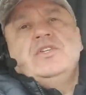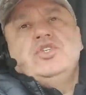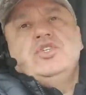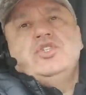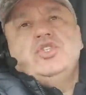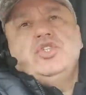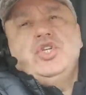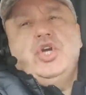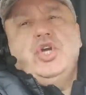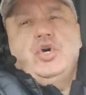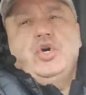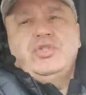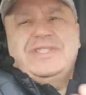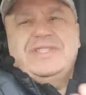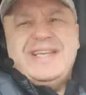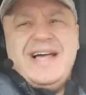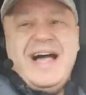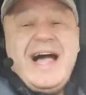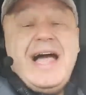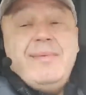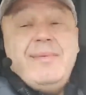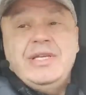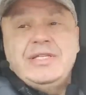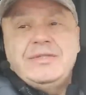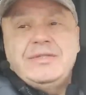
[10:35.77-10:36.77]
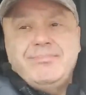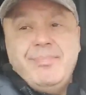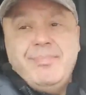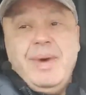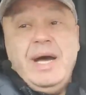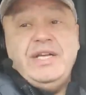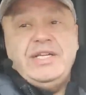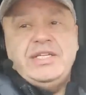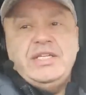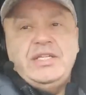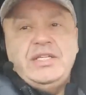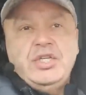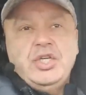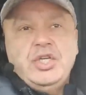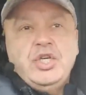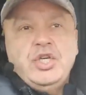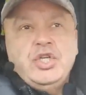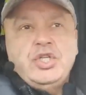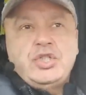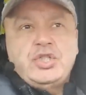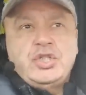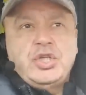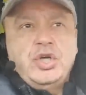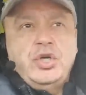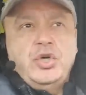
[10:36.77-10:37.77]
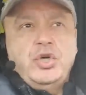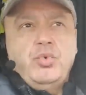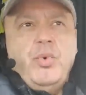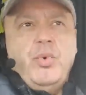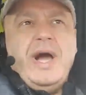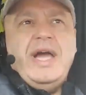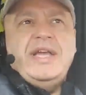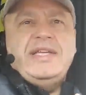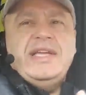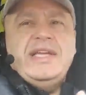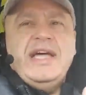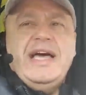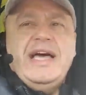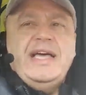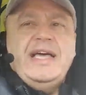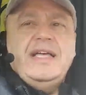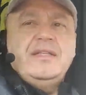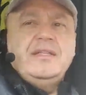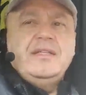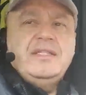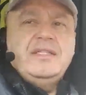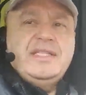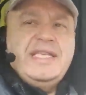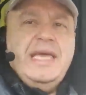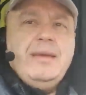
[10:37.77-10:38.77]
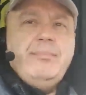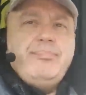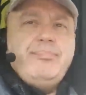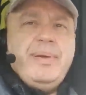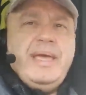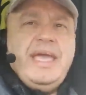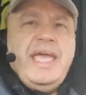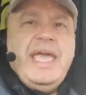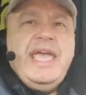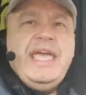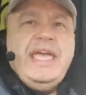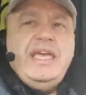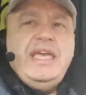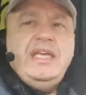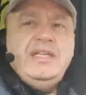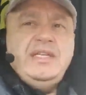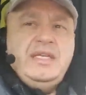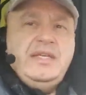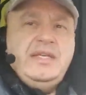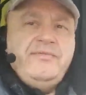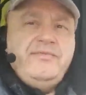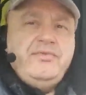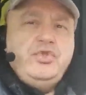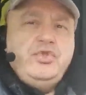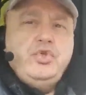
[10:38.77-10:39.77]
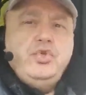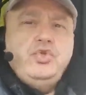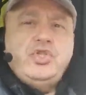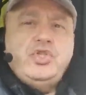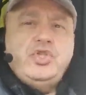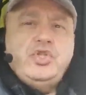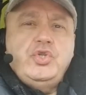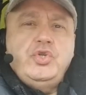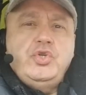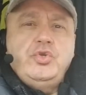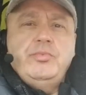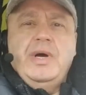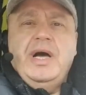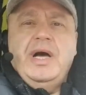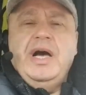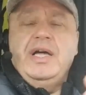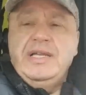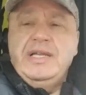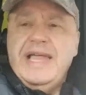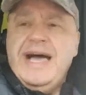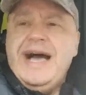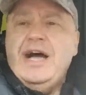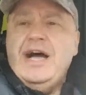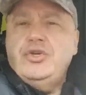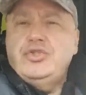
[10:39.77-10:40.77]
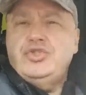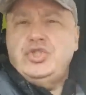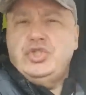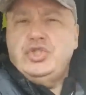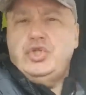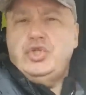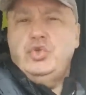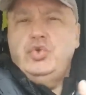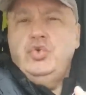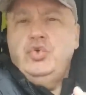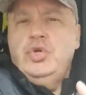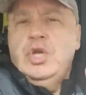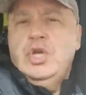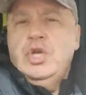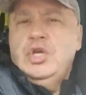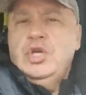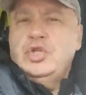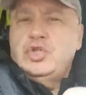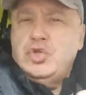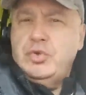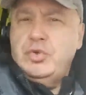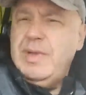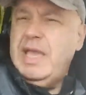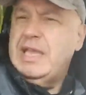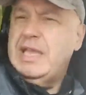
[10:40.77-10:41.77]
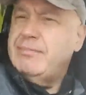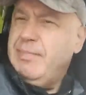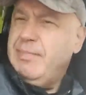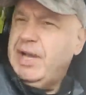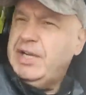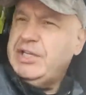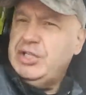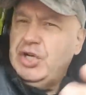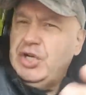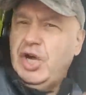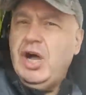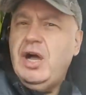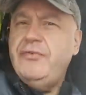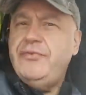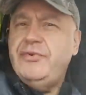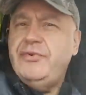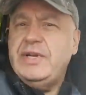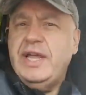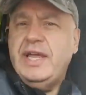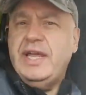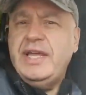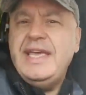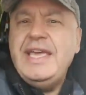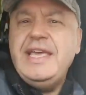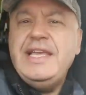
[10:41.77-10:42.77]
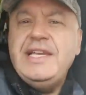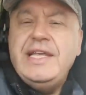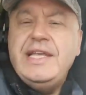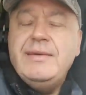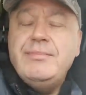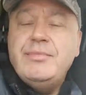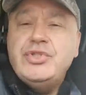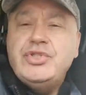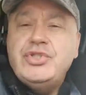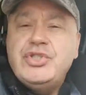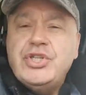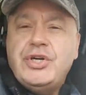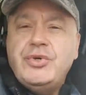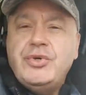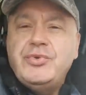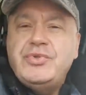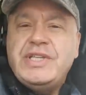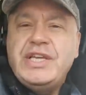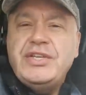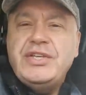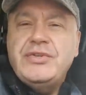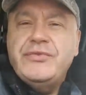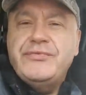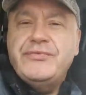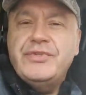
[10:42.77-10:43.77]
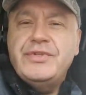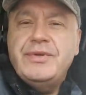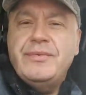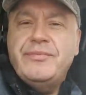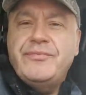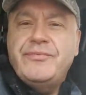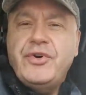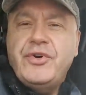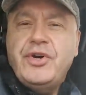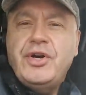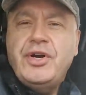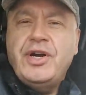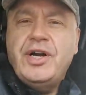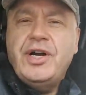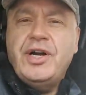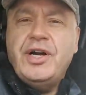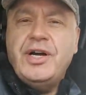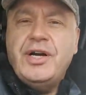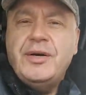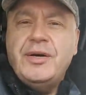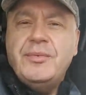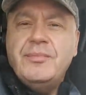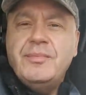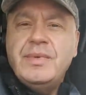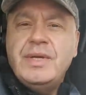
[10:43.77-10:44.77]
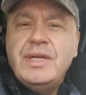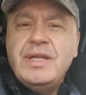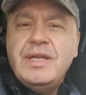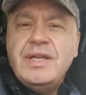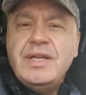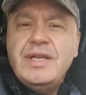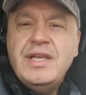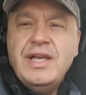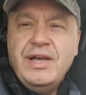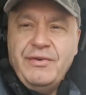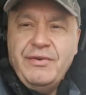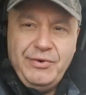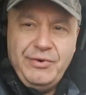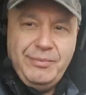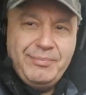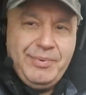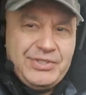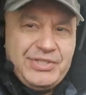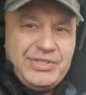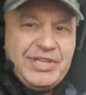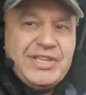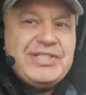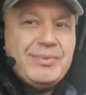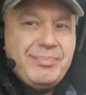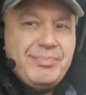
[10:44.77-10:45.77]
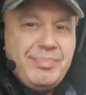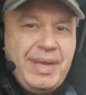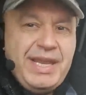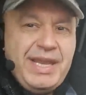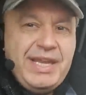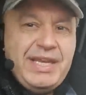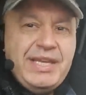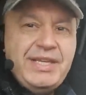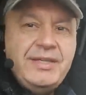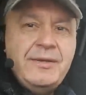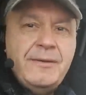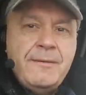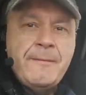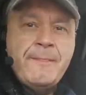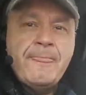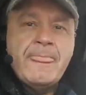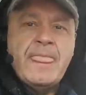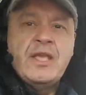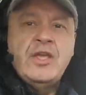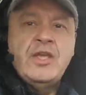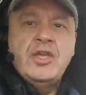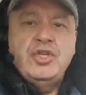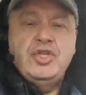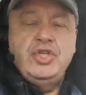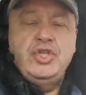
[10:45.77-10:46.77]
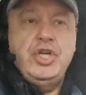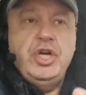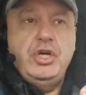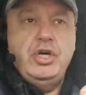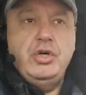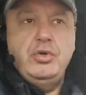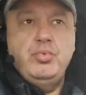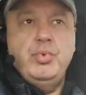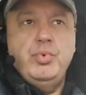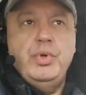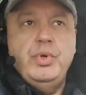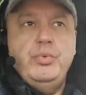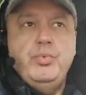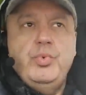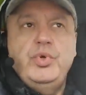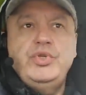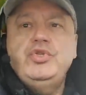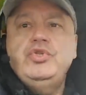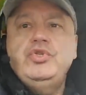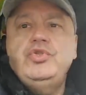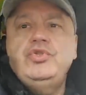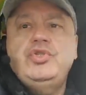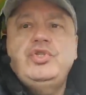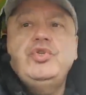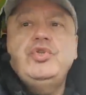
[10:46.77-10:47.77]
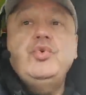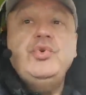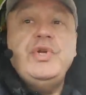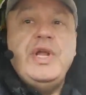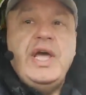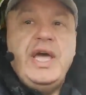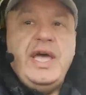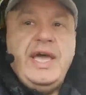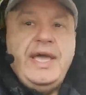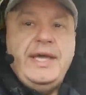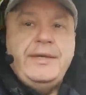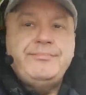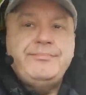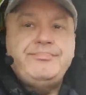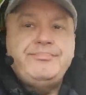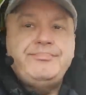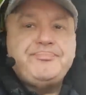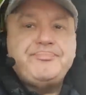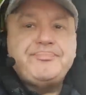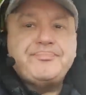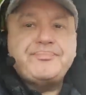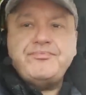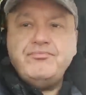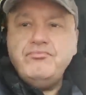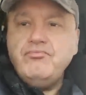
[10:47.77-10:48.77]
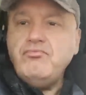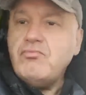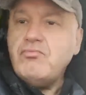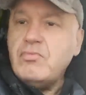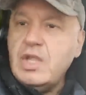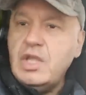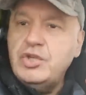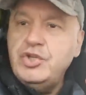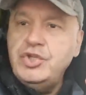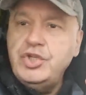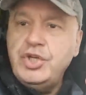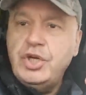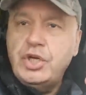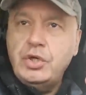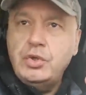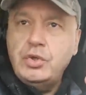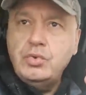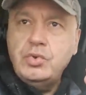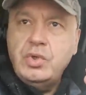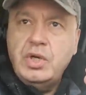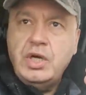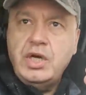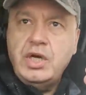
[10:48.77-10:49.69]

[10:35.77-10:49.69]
you know, time is money. So why not get paid if YouTube allows you to make money off of that? Hey, Limo Joe, thank you for participating. You know, when you do that, you know,